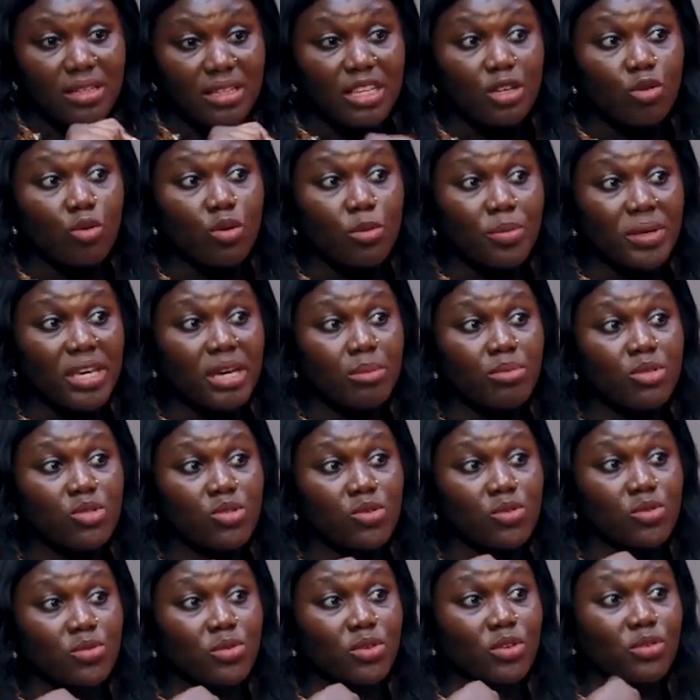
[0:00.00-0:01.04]
he will be able
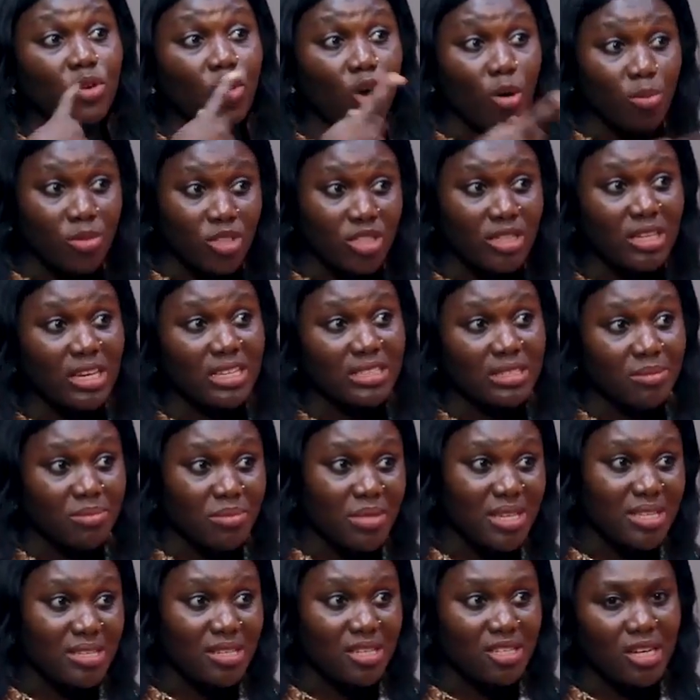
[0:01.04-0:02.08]
to communicate the
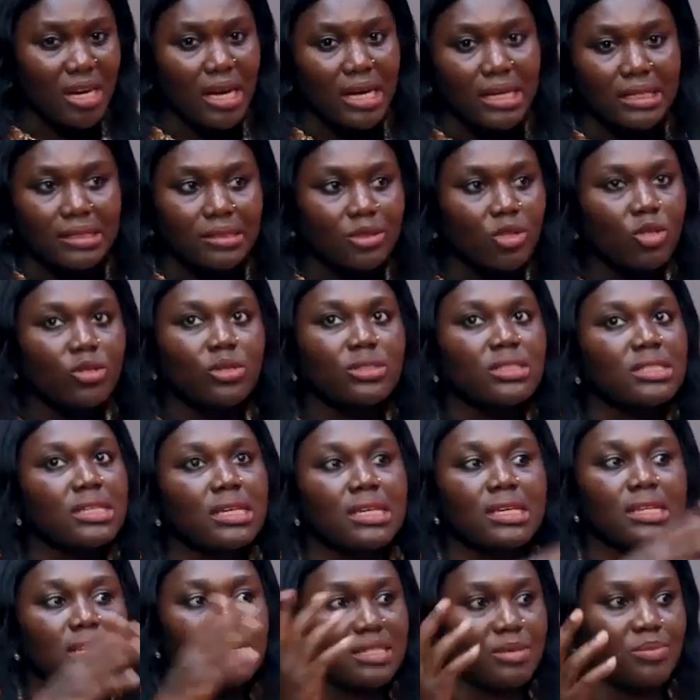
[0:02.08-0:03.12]
message and not
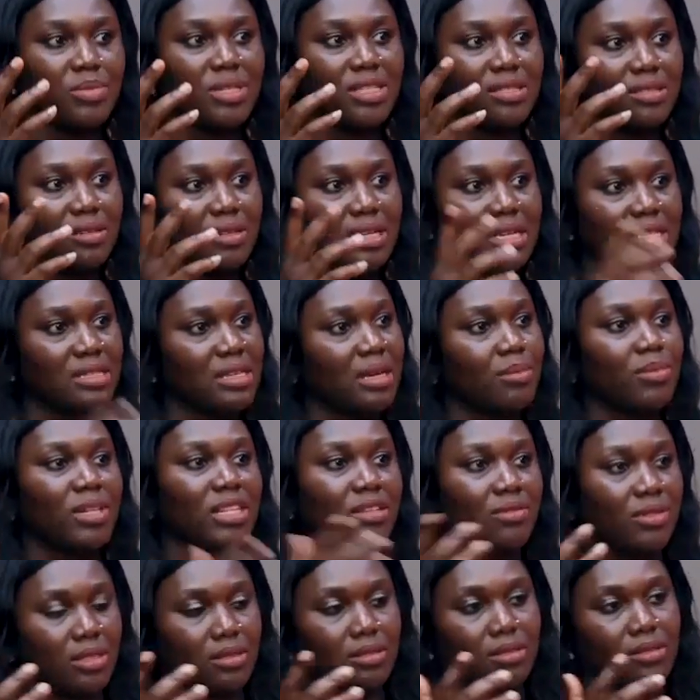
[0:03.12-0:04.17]
take it as a big deal and say, I'm
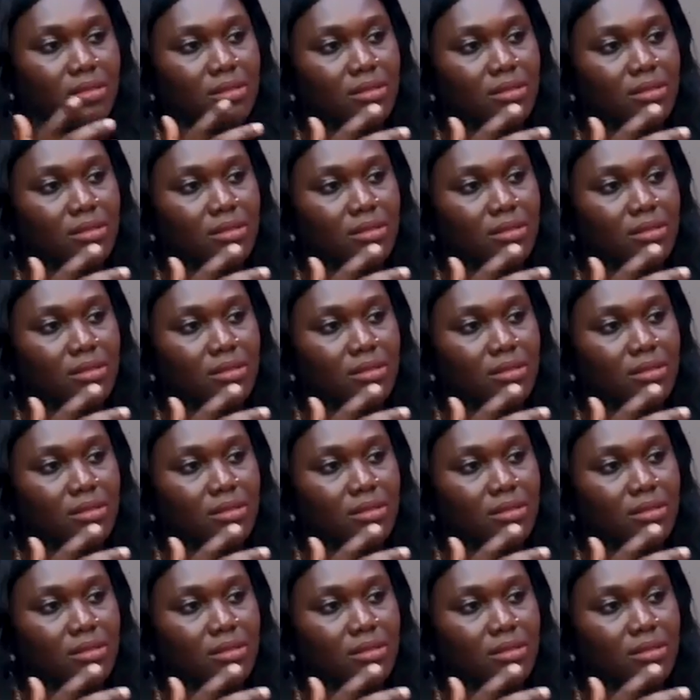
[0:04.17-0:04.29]
leaving.